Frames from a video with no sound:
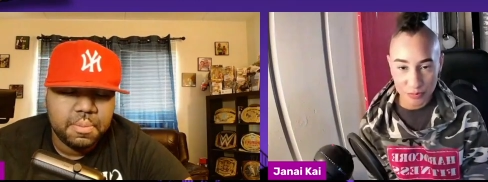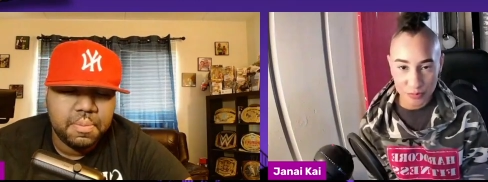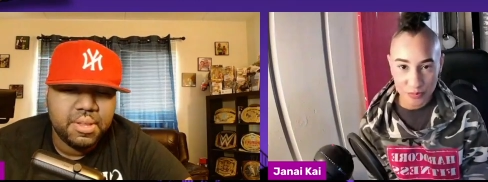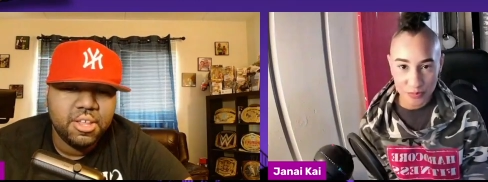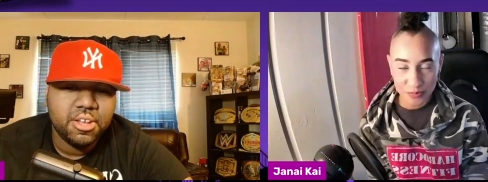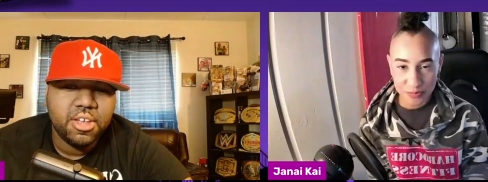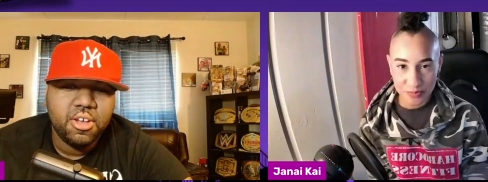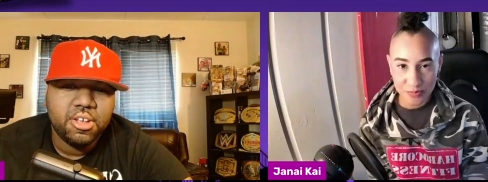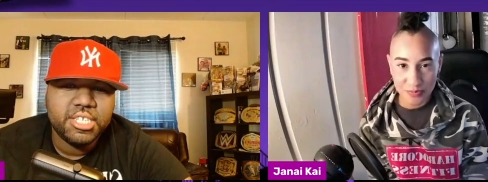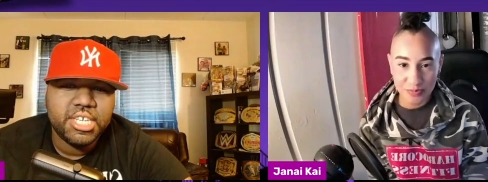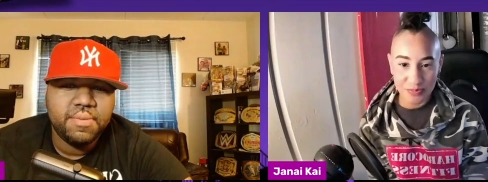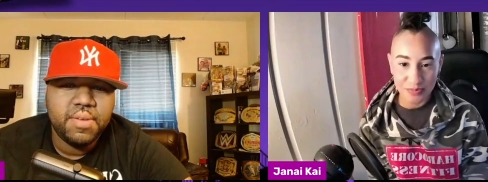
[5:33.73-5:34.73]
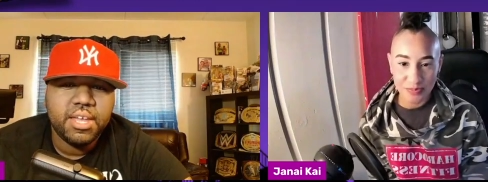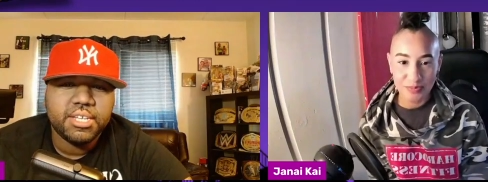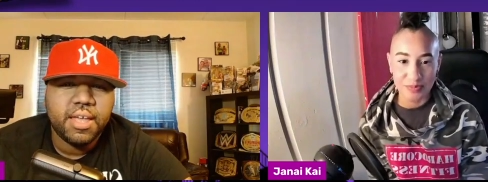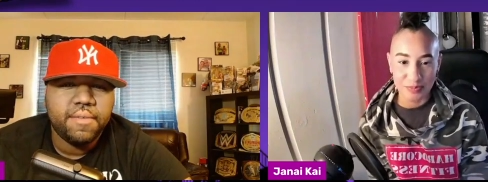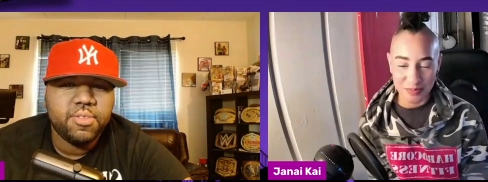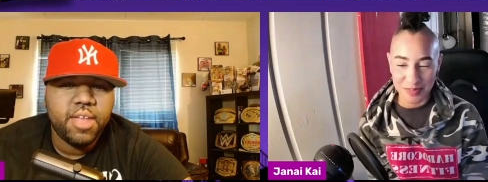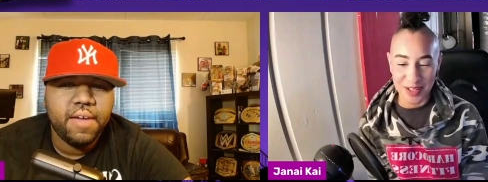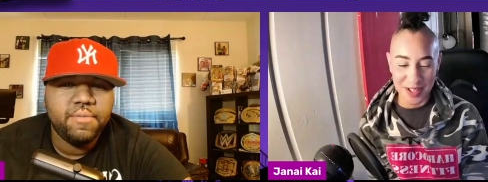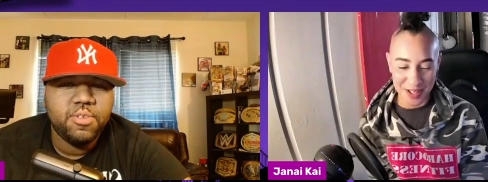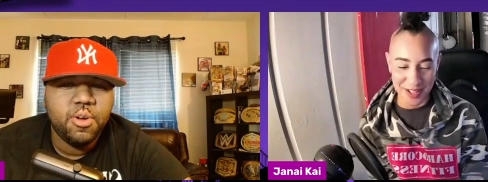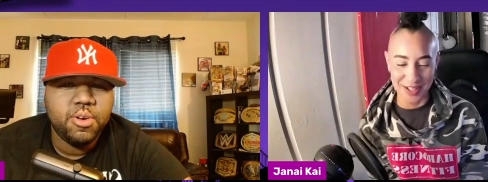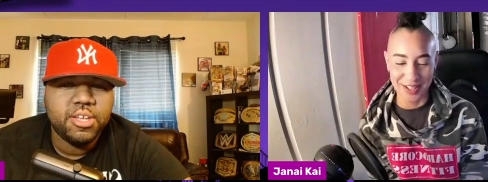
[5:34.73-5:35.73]
Speaker 1: I'm gonna be looking on TV because I've I've
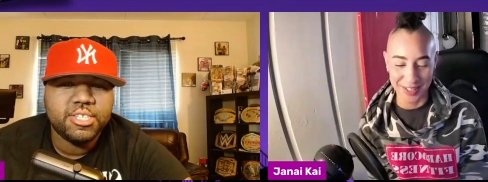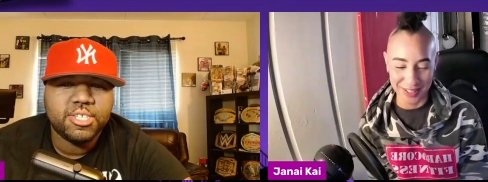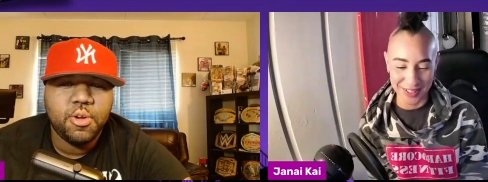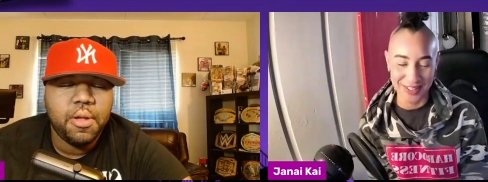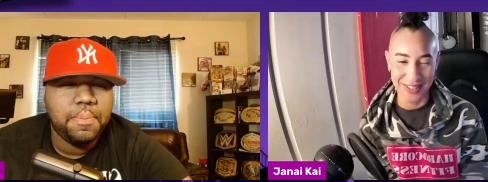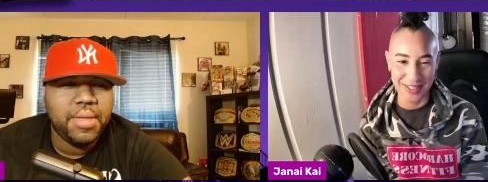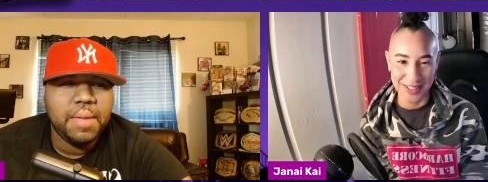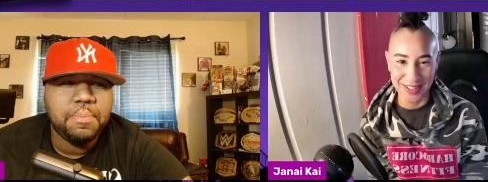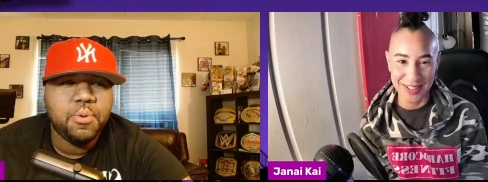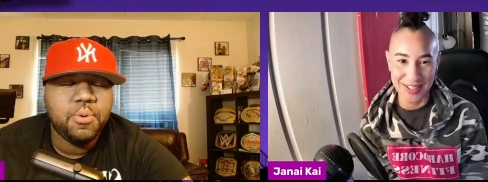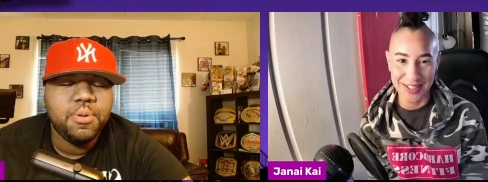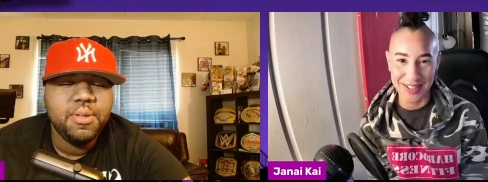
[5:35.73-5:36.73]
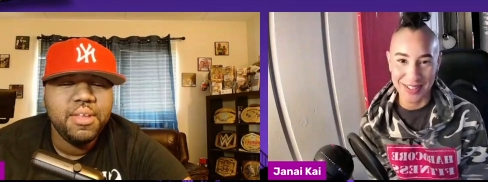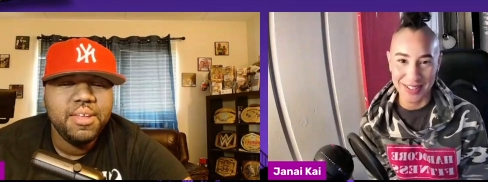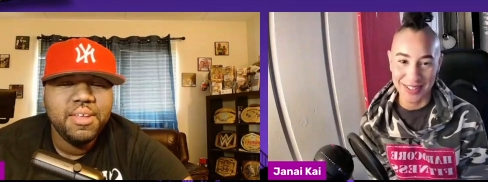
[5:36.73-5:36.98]
noticed certain people